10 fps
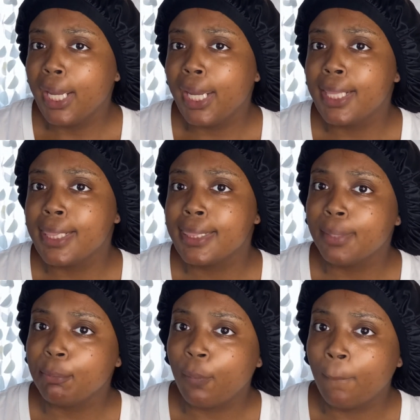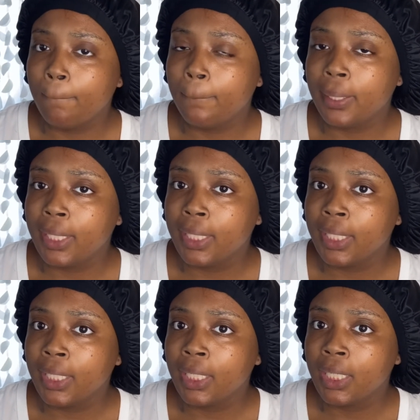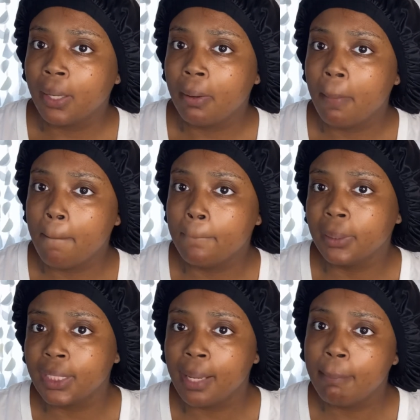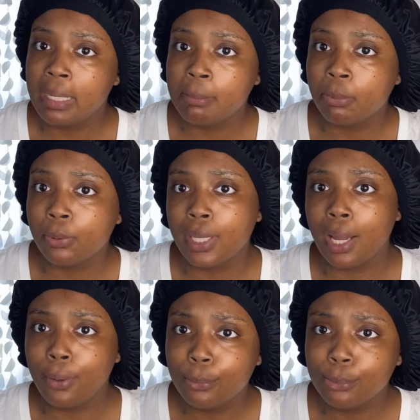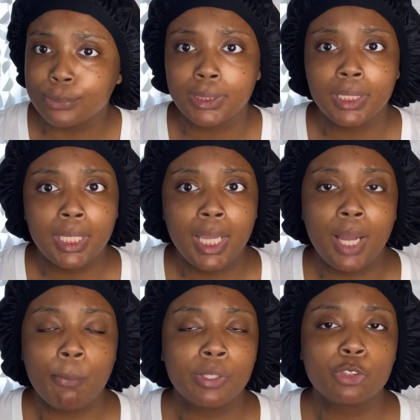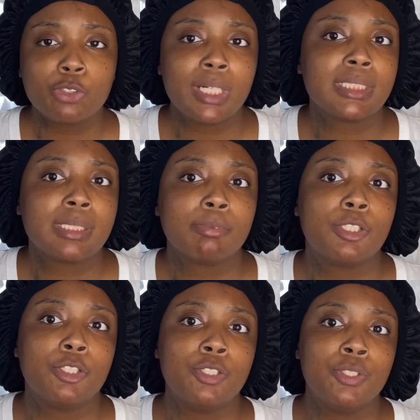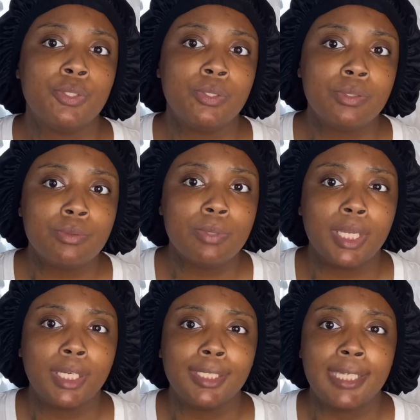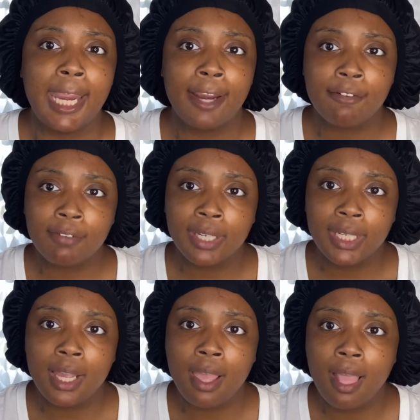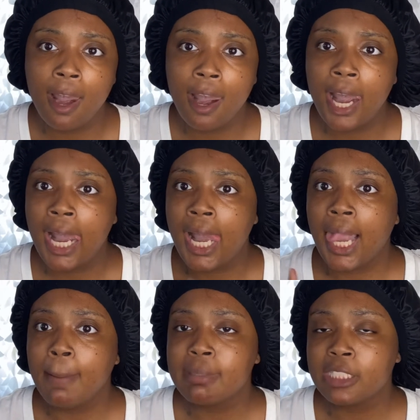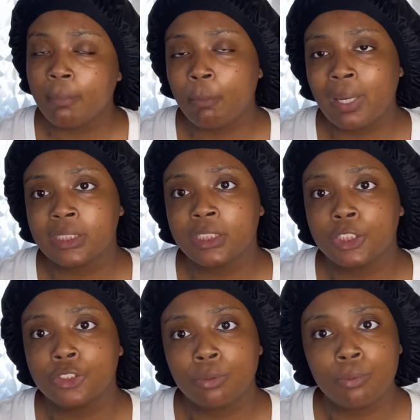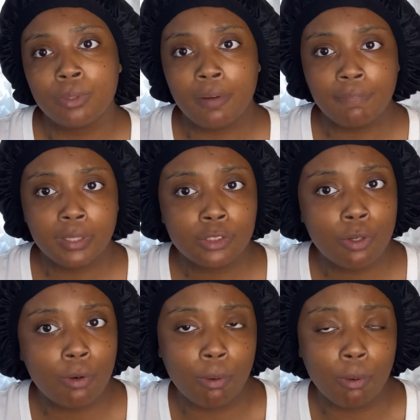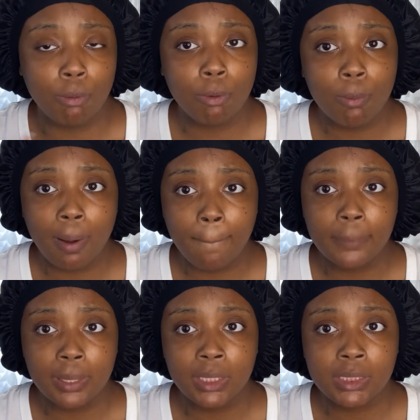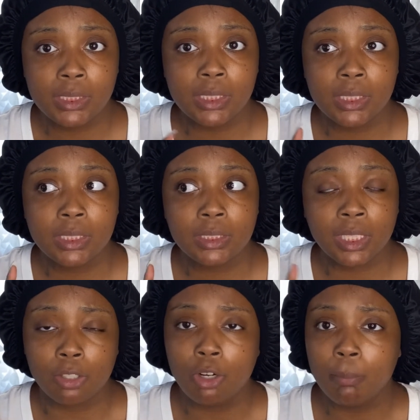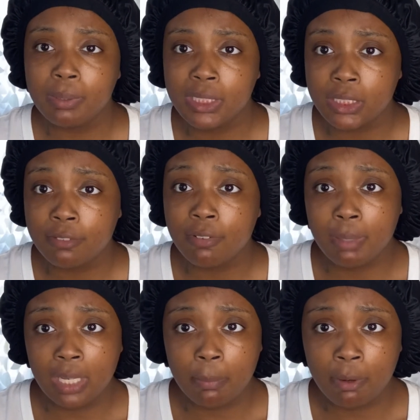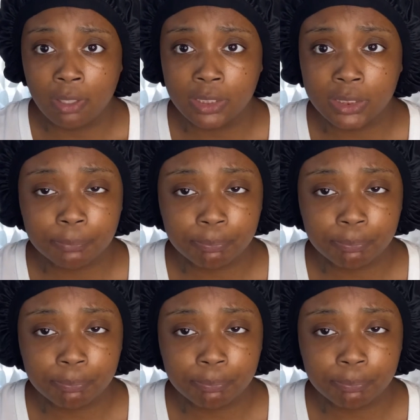And then we're going to bling that bad boy out. I want to try something new and daring. I've been watching this show on Netflix called Glow Up. It's like a competition for makeup artists.